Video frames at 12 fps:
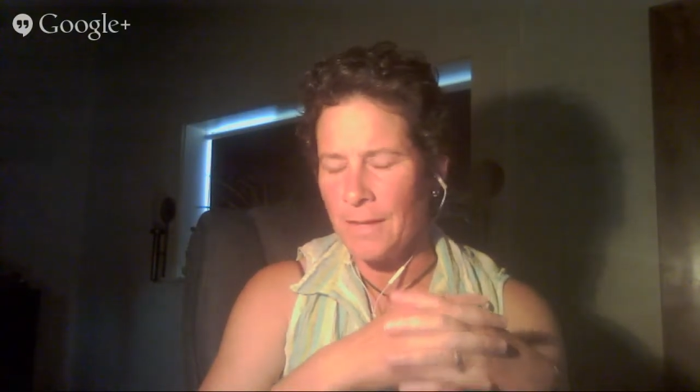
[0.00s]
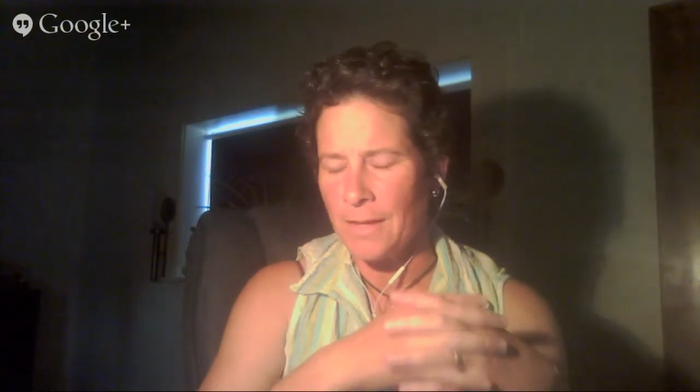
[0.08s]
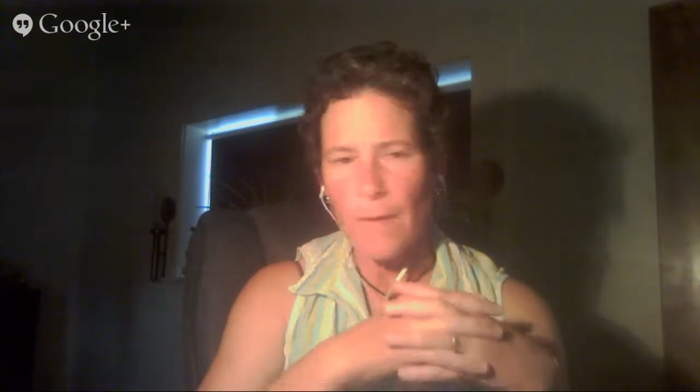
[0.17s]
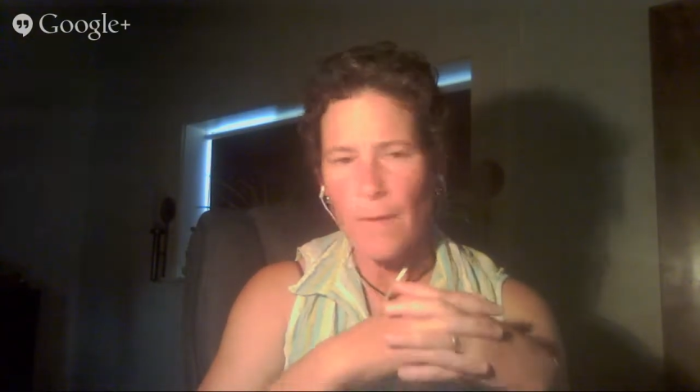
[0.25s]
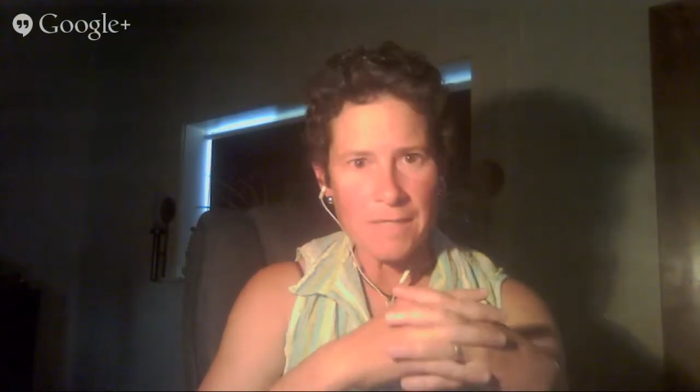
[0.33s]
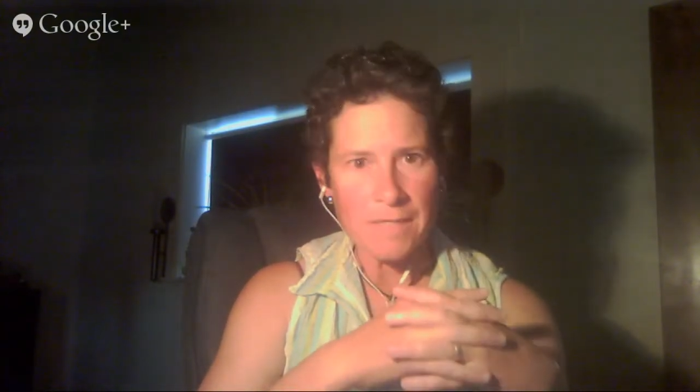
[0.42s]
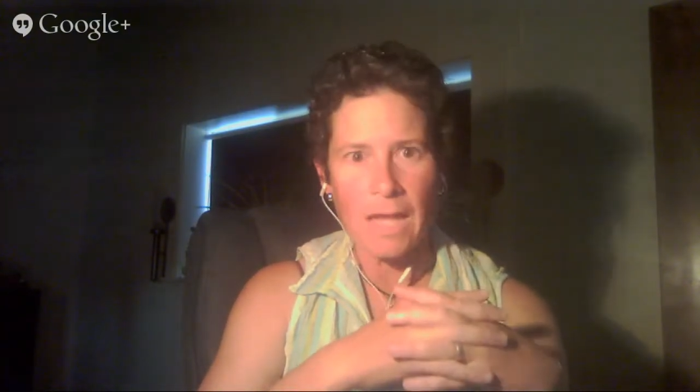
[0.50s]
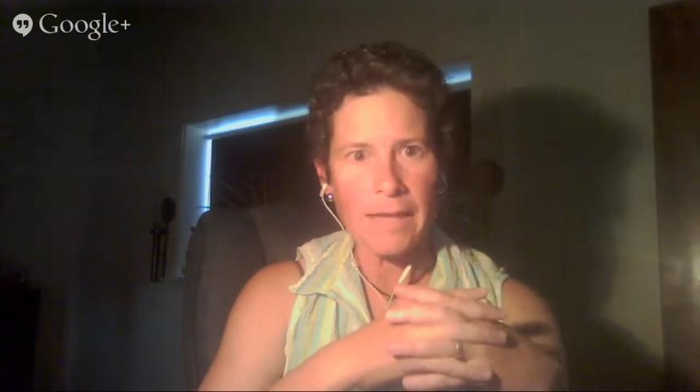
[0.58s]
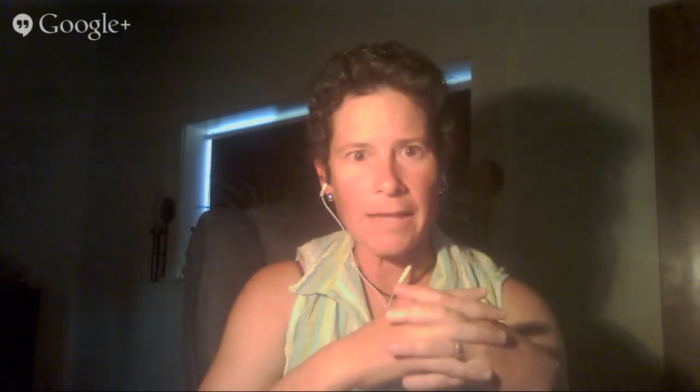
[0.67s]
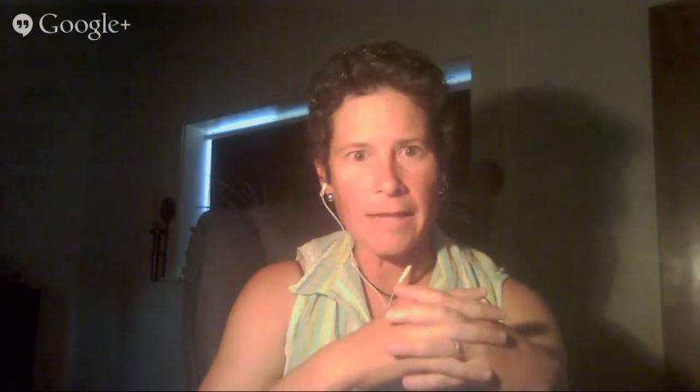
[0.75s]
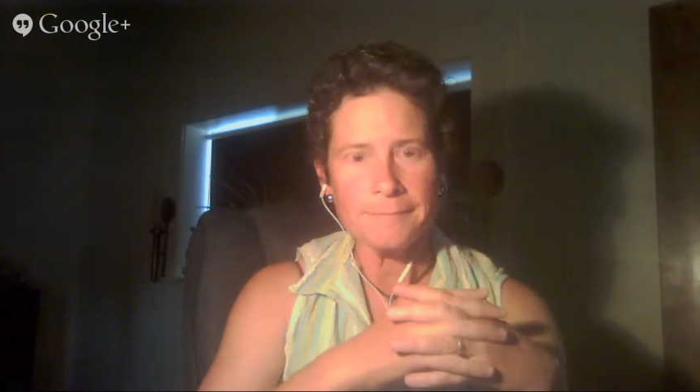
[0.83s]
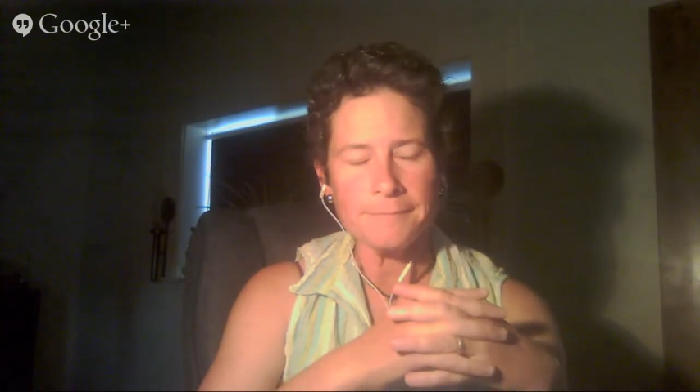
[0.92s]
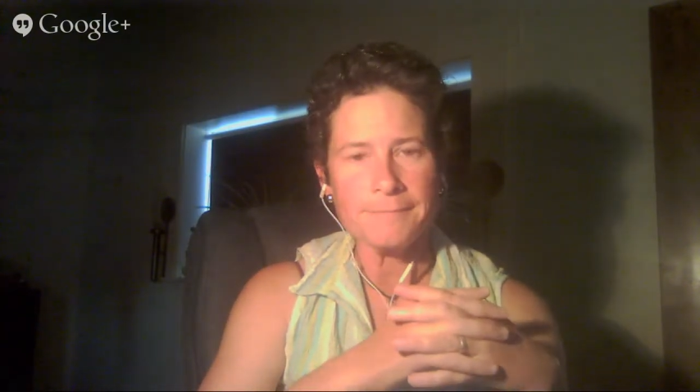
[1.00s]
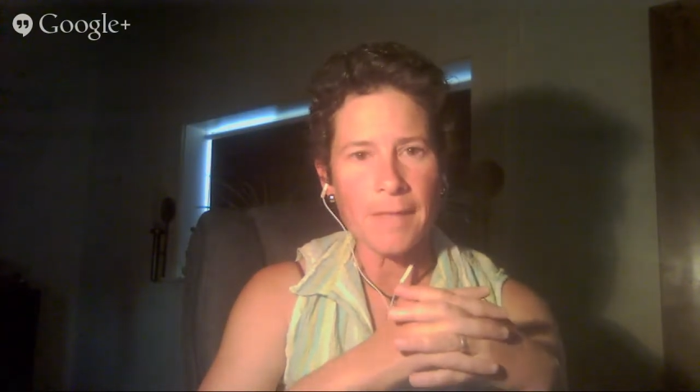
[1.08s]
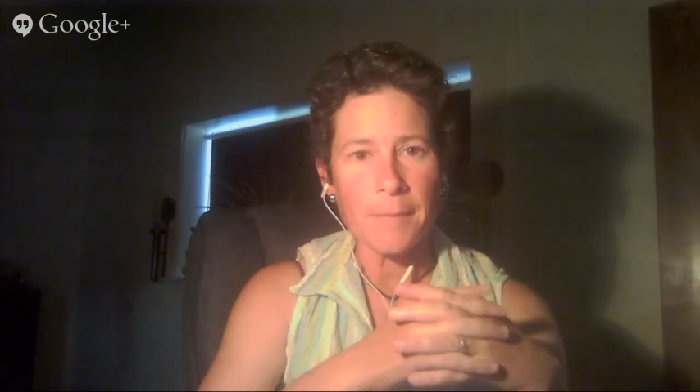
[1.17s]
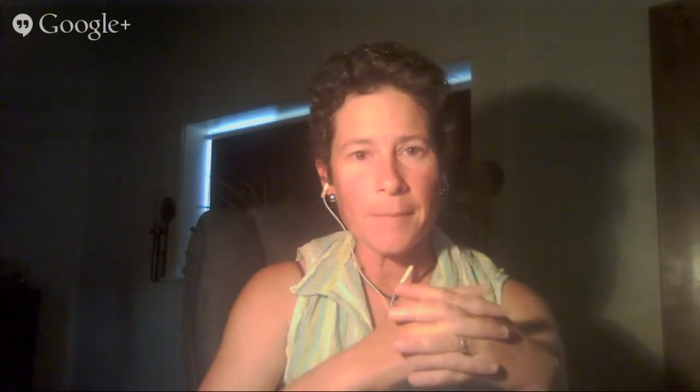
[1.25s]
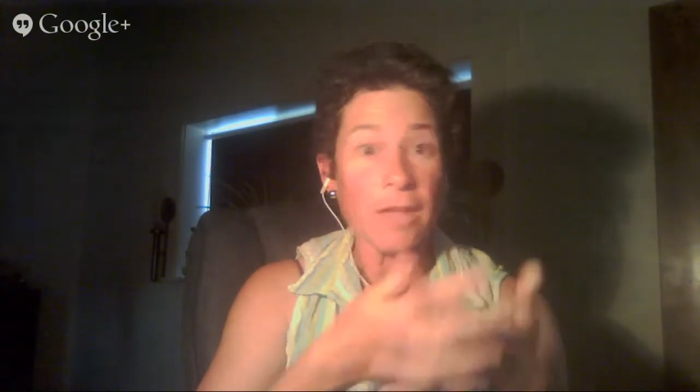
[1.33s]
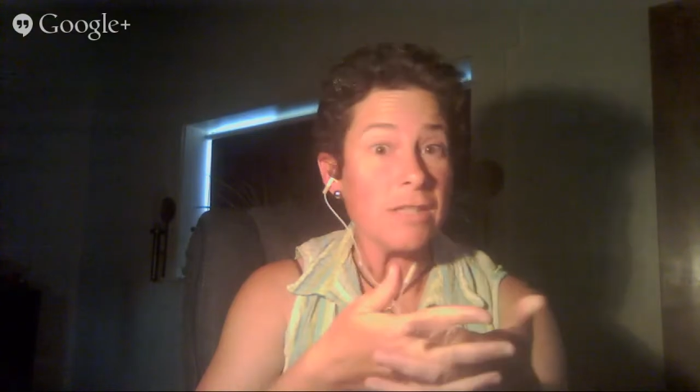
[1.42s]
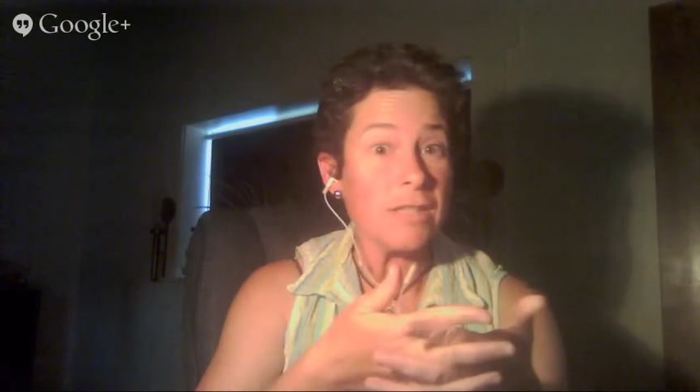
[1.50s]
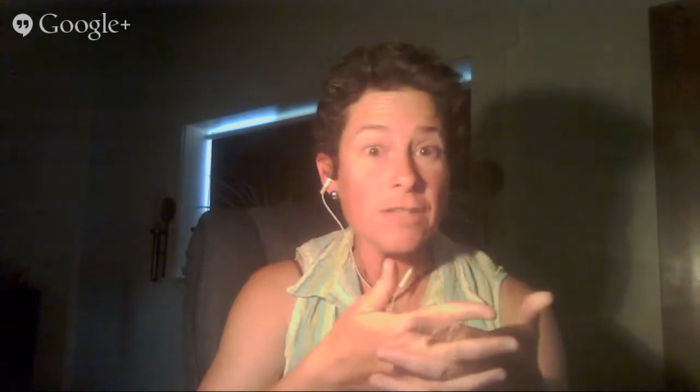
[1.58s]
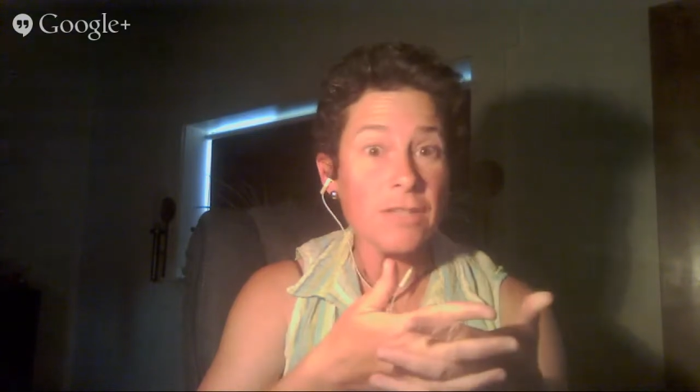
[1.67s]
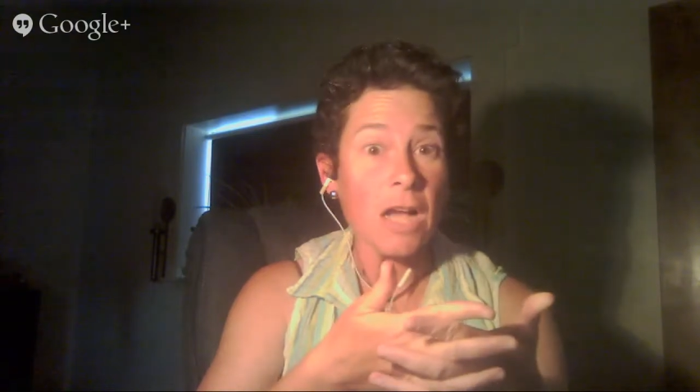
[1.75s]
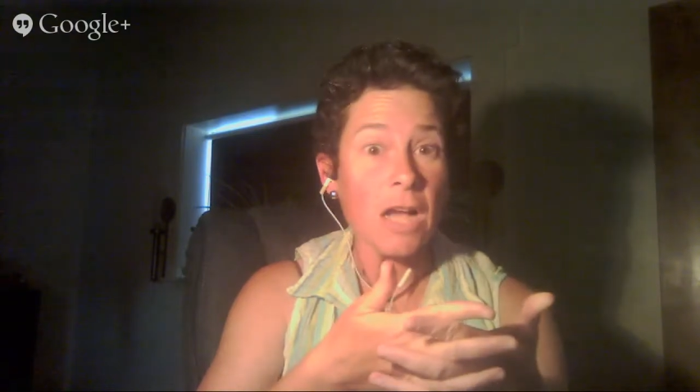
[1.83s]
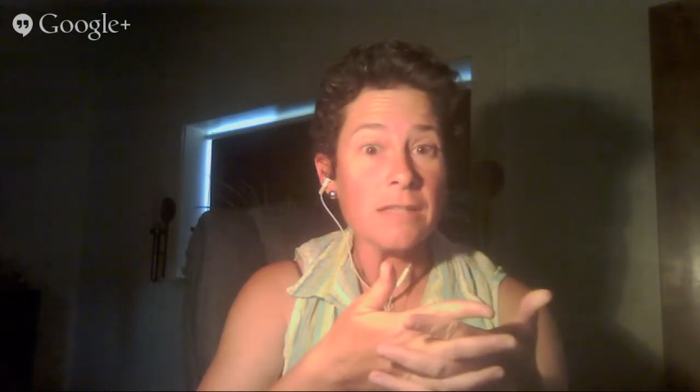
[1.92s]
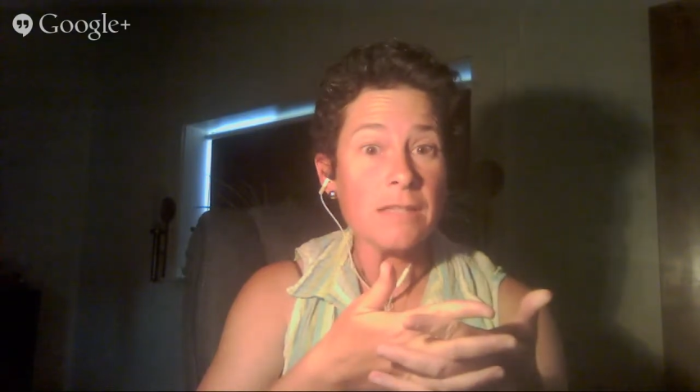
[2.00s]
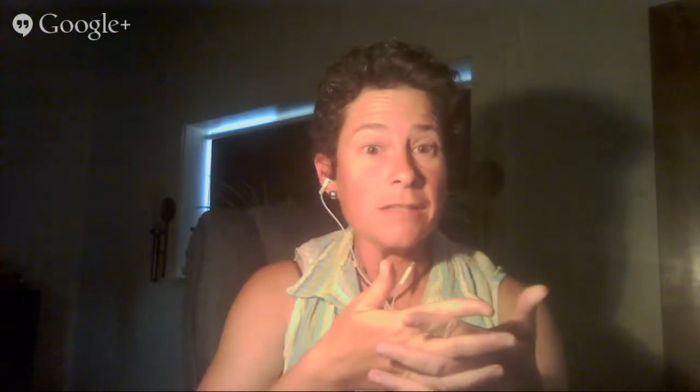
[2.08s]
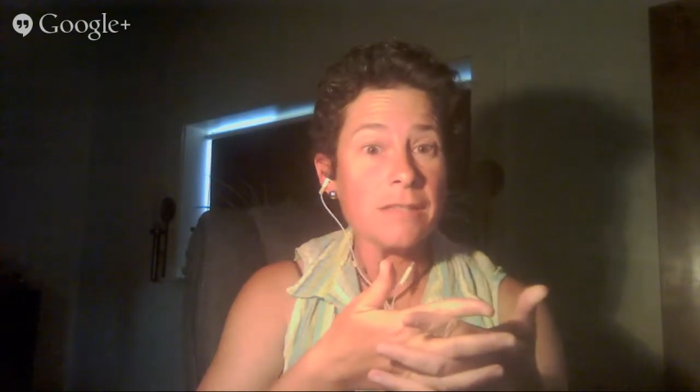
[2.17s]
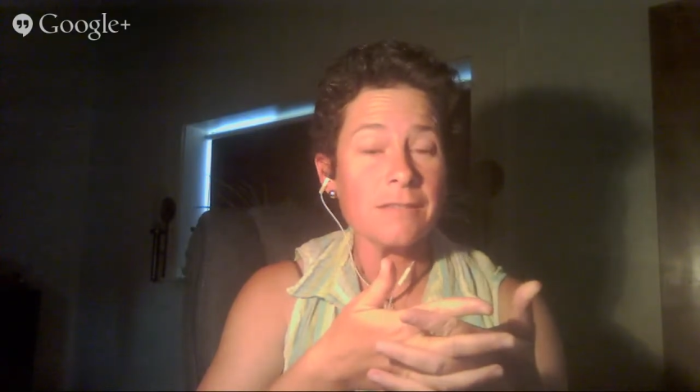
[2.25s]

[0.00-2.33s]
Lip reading: website about deaf dogs